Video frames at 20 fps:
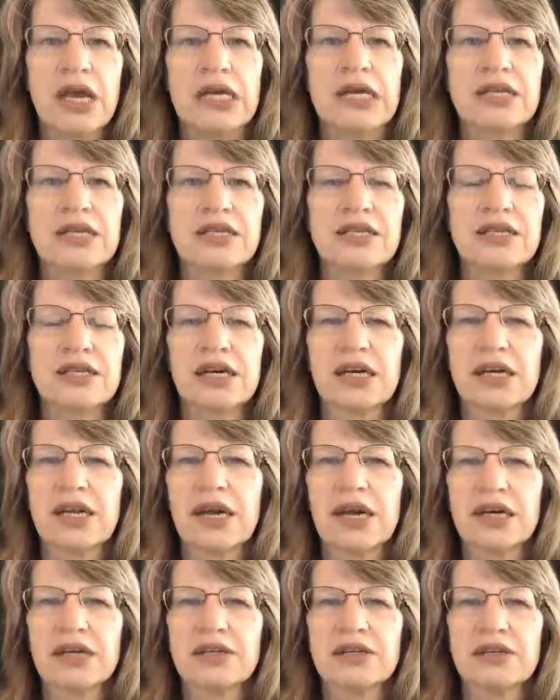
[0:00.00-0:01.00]
is the
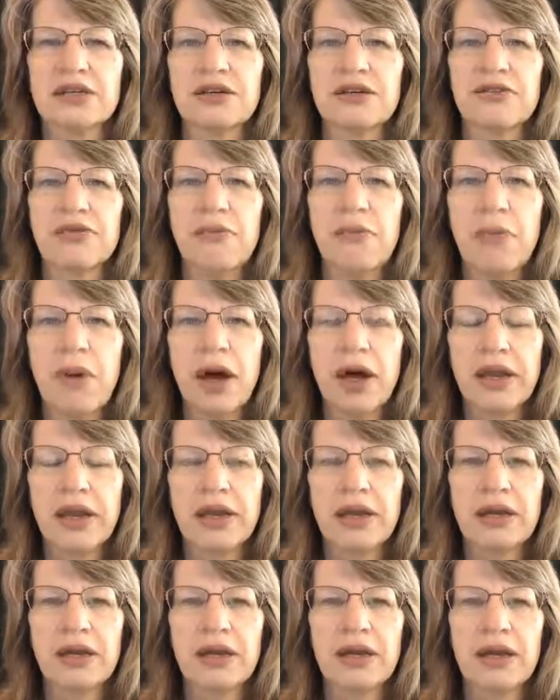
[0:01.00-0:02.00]
connection of
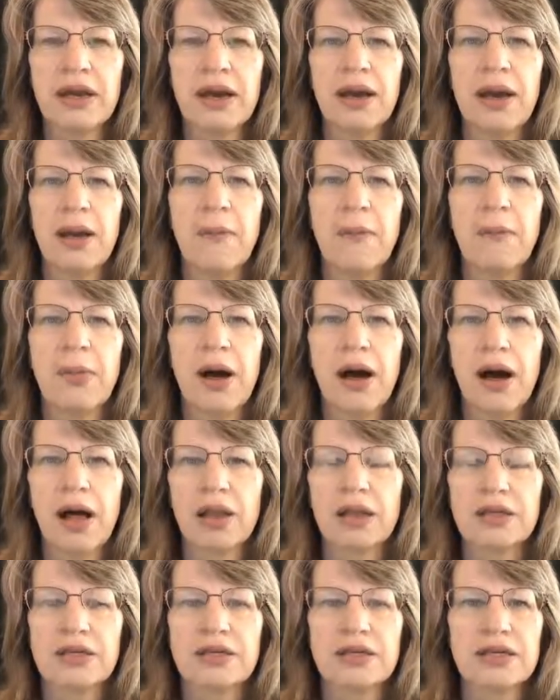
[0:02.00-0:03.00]
money,
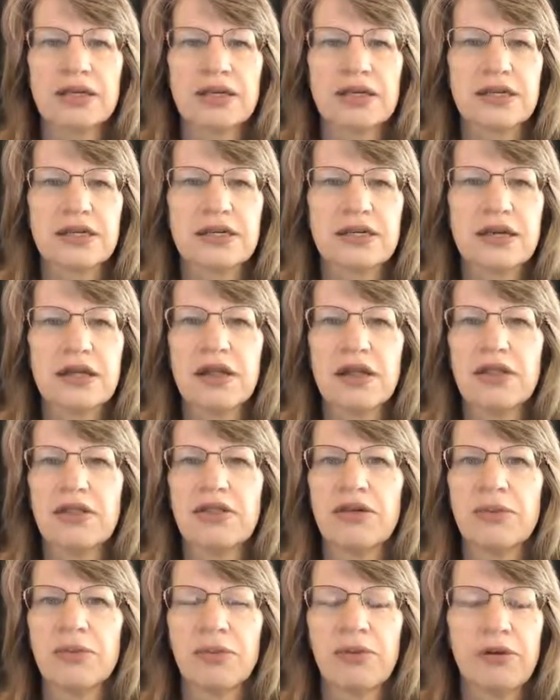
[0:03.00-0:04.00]
politics,
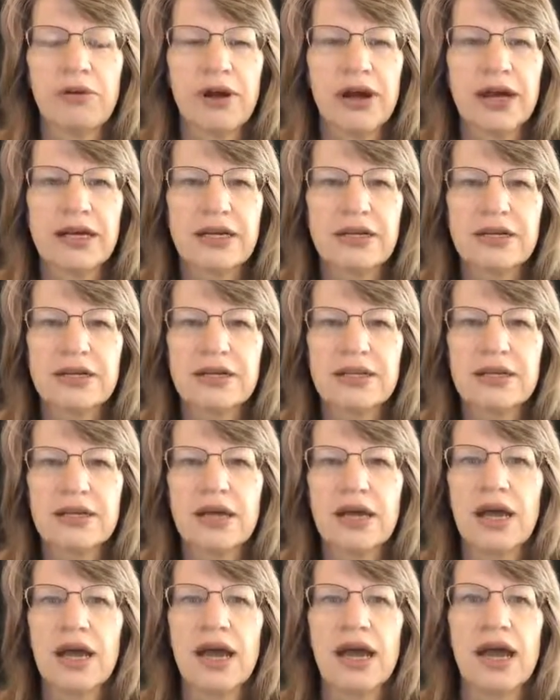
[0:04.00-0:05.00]
the press,
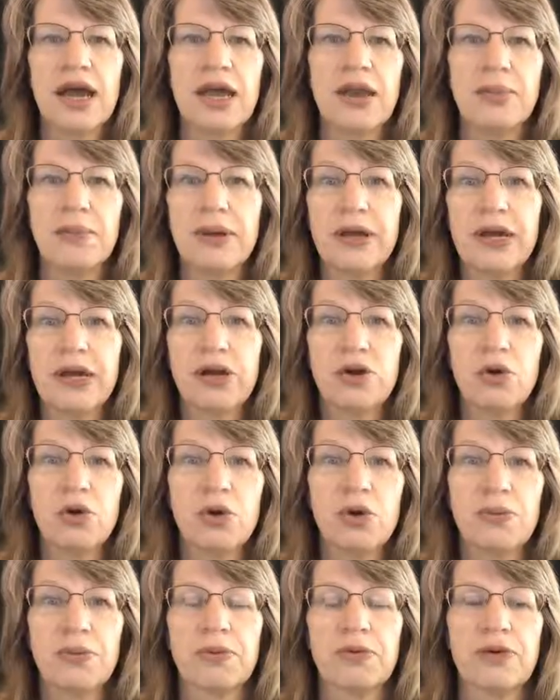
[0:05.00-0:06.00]
and big
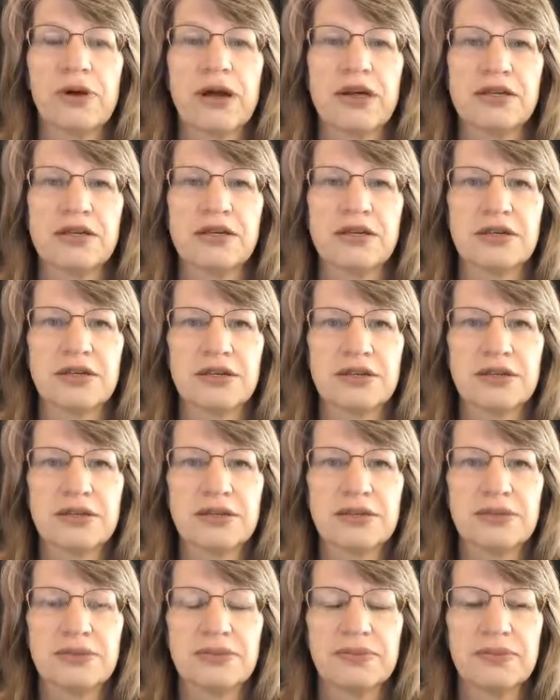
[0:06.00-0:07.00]

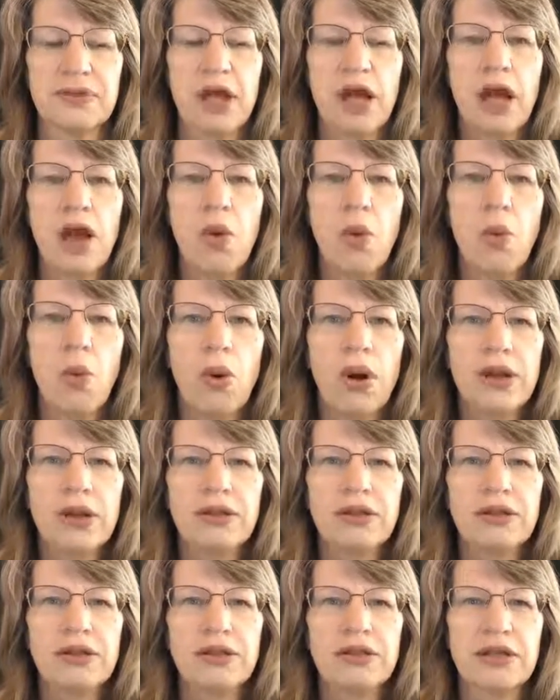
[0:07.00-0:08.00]
corporations. One
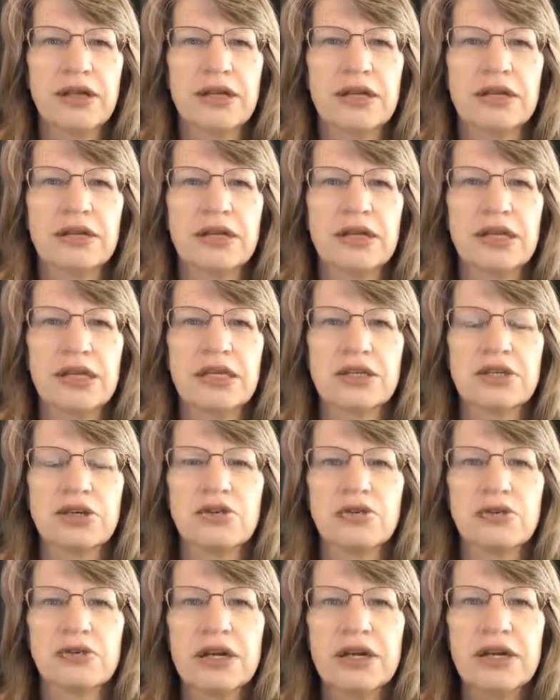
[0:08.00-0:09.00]
of the things that has
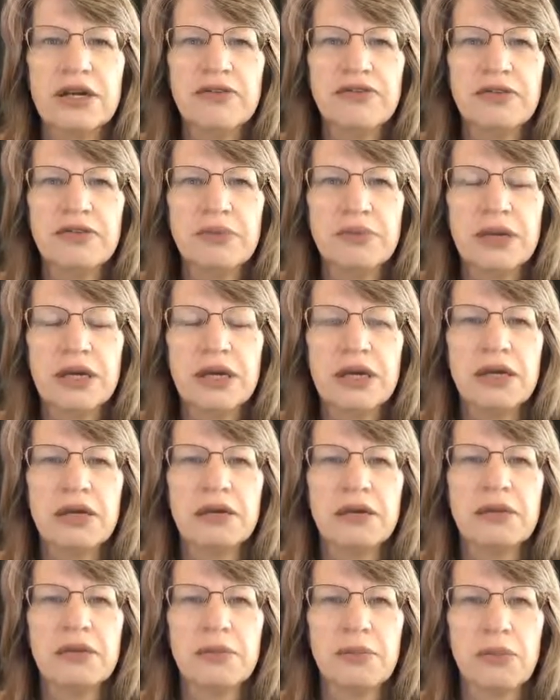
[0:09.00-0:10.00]
grieved me
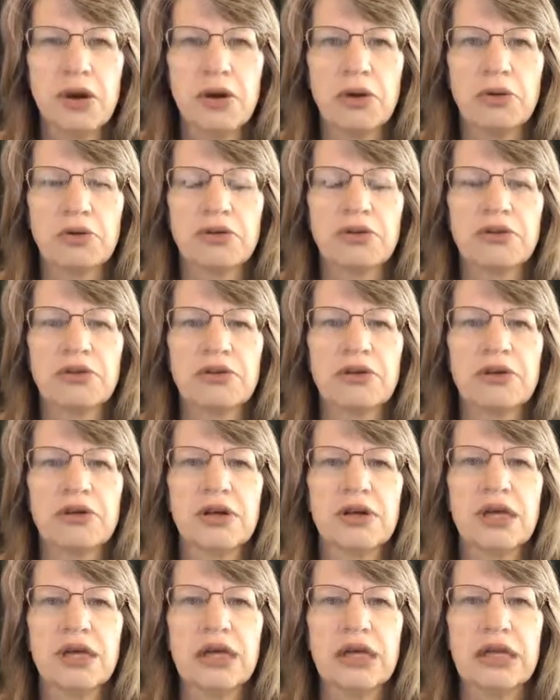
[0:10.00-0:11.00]
the most
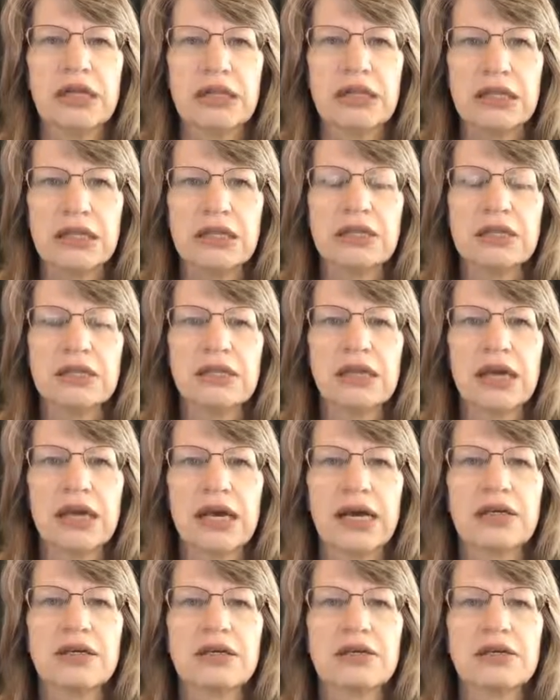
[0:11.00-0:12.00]
in this
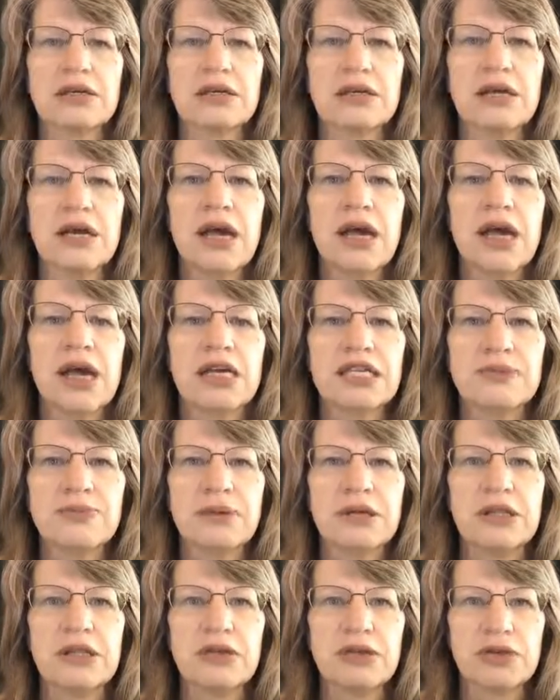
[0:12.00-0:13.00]
election has
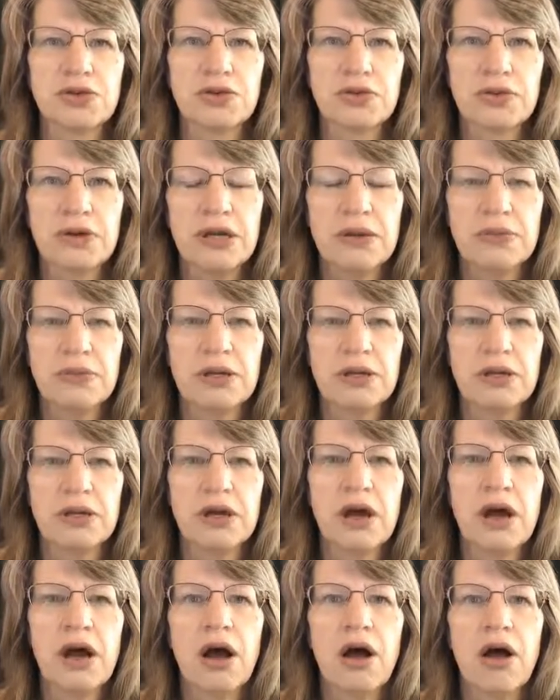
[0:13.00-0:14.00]
been the treatment
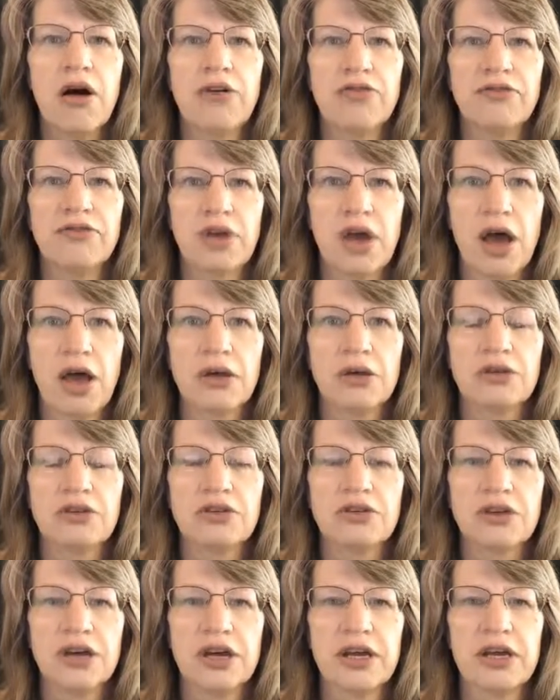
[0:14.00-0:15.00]
of Donald
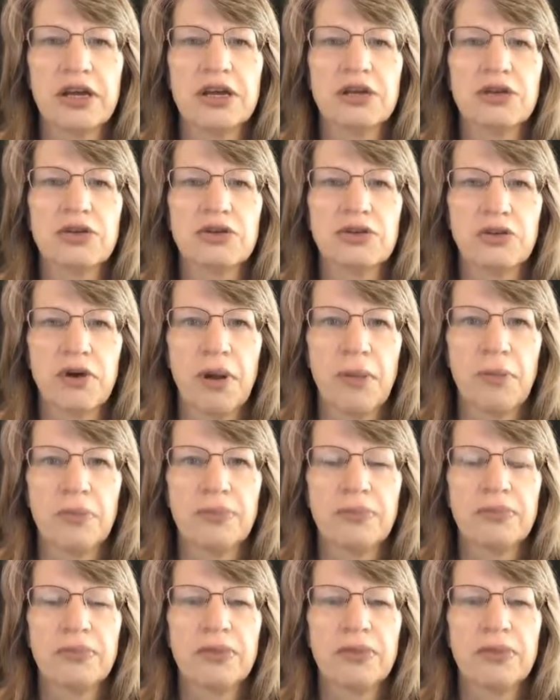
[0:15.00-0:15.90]
J. Trump.